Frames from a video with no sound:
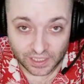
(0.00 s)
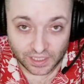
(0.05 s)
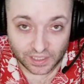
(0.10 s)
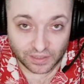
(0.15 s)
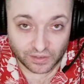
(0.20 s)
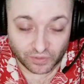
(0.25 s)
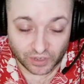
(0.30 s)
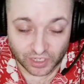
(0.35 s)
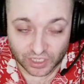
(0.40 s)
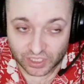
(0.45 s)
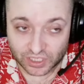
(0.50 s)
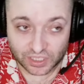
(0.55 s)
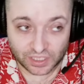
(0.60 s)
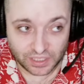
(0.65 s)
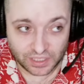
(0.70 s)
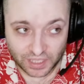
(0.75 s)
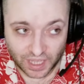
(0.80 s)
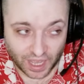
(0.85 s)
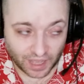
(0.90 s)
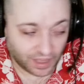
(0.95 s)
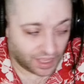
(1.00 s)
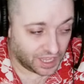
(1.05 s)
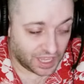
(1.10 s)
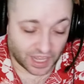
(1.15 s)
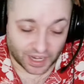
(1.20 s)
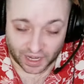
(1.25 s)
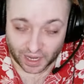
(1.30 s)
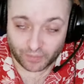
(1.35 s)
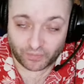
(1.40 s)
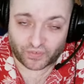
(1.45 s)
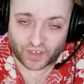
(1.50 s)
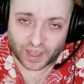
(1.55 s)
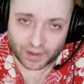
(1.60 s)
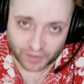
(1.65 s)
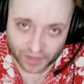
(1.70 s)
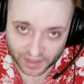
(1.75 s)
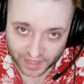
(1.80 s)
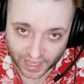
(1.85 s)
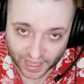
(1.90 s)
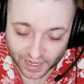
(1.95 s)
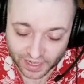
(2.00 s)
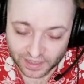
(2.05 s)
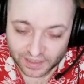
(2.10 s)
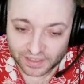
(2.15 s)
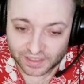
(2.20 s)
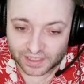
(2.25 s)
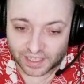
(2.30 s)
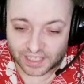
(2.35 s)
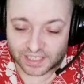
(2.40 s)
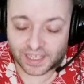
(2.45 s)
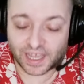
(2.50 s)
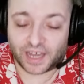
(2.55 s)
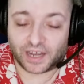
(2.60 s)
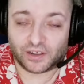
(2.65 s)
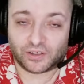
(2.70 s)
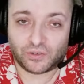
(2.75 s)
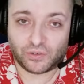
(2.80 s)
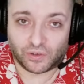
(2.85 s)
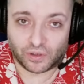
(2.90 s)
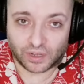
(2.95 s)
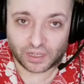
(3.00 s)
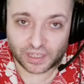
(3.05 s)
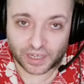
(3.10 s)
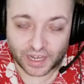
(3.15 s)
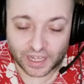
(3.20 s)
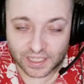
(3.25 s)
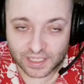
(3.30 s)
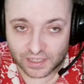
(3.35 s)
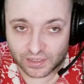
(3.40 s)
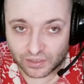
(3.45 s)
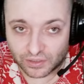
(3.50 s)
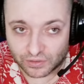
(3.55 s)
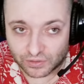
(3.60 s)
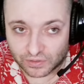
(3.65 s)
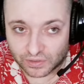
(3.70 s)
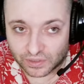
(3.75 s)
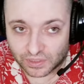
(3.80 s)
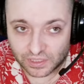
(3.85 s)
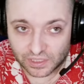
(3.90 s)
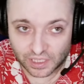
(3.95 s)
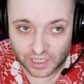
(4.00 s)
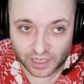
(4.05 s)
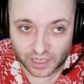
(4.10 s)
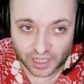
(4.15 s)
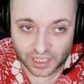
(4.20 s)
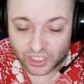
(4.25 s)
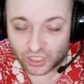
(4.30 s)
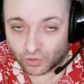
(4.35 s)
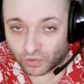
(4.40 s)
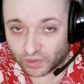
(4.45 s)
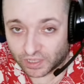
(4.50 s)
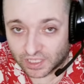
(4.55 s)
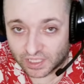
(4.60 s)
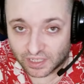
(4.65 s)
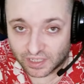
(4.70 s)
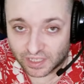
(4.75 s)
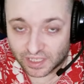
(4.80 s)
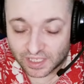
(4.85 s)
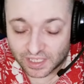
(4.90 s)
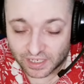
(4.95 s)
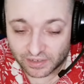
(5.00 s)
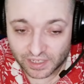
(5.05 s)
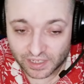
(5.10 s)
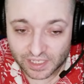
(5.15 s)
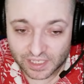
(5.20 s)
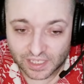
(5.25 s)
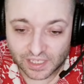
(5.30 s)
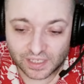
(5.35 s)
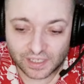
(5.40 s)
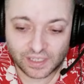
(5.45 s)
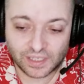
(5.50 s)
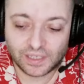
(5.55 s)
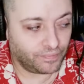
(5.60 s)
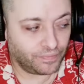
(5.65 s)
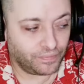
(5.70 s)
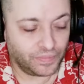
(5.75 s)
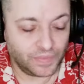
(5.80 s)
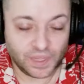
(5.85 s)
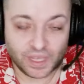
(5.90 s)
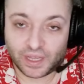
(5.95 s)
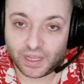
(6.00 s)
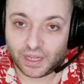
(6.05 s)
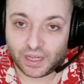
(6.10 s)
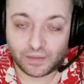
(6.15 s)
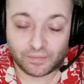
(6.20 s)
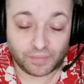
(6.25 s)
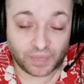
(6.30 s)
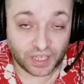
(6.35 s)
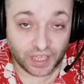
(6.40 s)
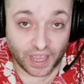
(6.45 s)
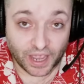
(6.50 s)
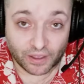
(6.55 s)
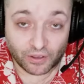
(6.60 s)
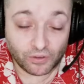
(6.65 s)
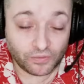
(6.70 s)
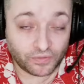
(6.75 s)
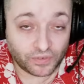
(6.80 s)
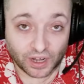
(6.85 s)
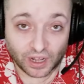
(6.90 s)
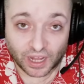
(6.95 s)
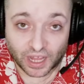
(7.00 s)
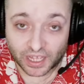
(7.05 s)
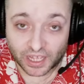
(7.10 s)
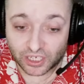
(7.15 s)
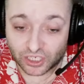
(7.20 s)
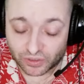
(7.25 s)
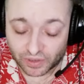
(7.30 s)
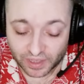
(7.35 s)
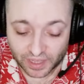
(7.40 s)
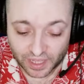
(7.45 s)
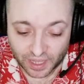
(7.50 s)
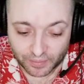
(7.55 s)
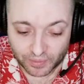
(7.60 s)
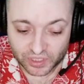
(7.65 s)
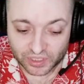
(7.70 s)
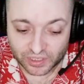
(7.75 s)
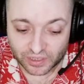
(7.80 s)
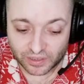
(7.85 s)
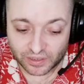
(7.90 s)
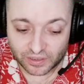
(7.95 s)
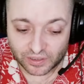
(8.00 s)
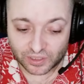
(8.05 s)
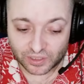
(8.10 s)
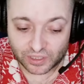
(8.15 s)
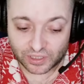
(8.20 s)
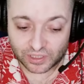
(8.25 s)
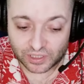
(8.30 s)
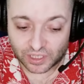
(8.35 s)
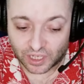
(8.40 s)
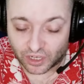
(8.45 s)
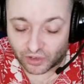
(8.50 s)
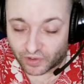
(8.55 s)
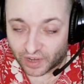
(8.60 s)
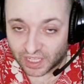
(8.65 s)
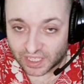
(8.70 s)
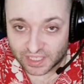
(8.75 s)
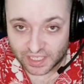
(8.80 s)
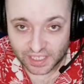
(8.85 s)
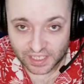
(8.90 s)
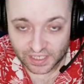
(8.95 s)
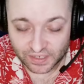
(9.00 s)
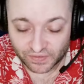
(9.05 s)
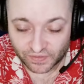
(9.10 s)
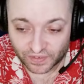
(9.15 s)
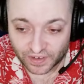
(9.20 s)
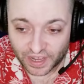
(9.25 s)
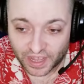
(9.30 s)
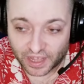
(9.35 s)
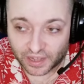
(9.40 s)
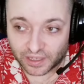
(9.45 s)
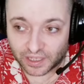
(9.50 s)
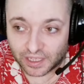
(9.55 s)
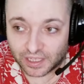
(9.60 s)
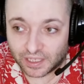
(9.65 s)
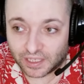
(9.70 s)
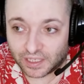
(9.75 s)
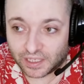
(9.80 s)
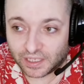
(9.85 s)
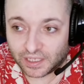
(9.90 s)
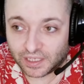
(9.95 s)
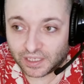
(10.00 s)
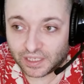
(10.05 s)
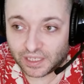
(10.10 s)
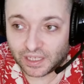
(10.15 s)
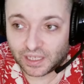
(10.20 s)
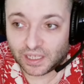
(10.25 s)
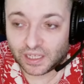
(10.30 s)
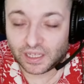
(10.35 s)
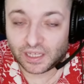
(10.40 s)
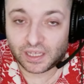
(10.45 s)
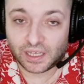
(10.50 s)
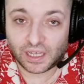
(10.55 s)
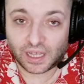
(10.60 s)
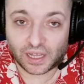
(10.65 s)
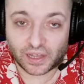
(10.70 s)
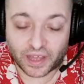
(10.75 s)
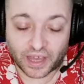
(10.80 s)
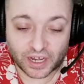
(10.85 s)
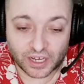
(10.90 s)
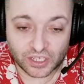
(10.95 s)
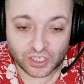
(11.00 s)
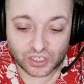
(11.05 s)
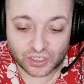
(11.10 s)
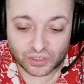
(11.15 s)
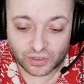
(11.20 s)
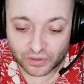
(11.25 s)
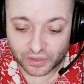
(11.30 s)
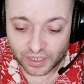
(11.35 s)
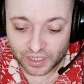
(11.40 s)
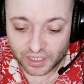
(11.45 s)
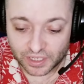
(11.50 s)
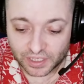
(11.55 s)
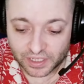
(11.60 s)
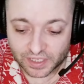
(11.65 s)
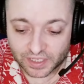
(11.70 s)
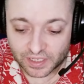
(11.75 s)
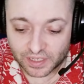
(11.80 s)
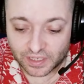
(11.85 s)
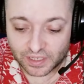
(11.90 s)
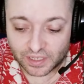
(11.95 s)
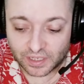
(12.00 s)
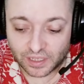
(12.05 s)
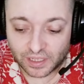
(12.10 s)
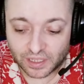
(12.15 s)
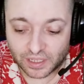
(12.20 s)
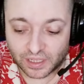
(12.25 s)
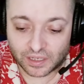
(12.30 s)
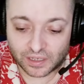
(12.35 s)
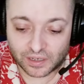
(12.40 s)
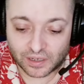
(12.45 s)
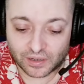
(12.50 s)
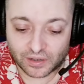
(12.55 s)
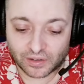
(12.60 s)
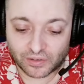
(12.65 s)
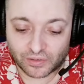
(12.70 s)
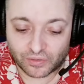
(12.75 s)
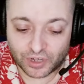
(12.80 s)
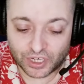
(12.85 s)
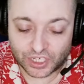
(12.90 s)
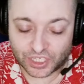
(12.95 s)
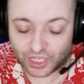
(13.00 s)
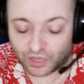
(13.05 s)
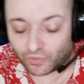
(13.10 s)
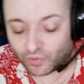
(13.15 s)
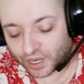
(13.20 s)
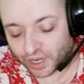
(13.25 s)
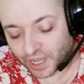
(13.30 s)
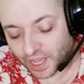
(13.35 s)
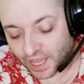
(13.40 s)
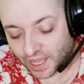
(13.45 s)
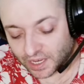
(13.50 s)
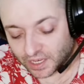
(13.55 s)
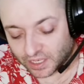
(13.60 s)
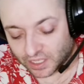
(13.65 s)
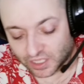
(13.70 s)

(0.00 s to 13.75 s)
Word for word: which, again, I'm fine with that. That's kind of cool. It adds a new, a nice twist to the series. But yeah, overall, I enjoyed the episode. A great season finale. A lot of stories reaching one end and